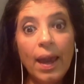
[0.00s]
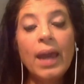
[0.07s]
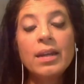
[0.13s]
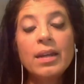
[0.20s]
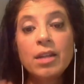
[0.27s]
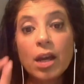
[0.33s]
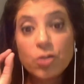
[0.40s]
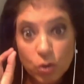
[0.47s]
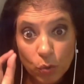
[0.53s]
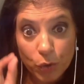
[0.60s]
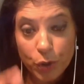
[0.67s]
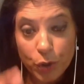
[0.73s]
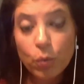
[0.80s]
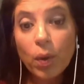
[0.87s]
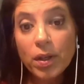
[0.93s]
And so
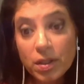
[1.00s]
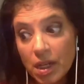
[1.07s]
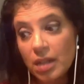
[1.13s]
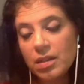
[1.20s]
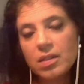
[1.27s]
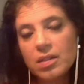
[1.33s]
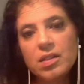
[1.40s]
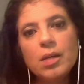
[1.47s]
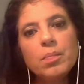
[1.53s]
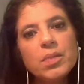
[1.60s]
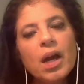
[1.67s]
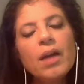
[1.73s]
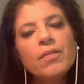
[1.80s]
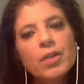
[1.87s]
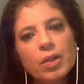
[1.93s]
you want to take the deep
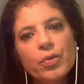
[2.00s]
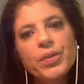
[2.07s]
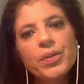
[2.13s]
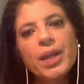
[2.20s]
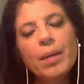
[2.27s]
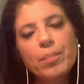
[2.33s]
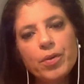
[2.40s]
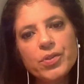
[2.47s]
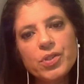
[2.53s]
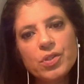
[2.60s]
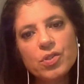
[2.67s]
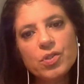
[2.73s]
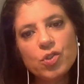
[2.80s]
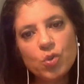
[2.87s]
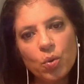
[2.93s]
dive and learn that
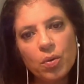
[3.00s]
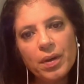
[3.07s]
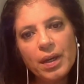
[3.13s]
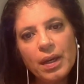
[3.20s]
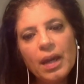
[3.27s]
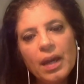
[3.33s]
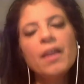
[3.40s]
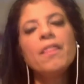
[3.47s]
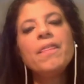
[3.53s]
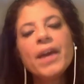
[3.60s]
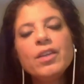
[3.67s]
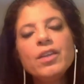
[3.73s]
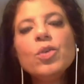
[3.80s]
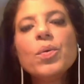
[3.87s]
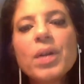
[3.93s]
person's story,
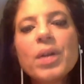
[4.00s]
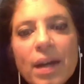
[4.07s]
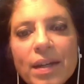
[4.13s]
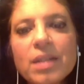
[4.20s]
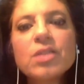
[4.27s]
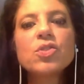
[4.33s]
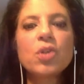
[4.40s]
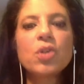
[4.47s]
then you and I can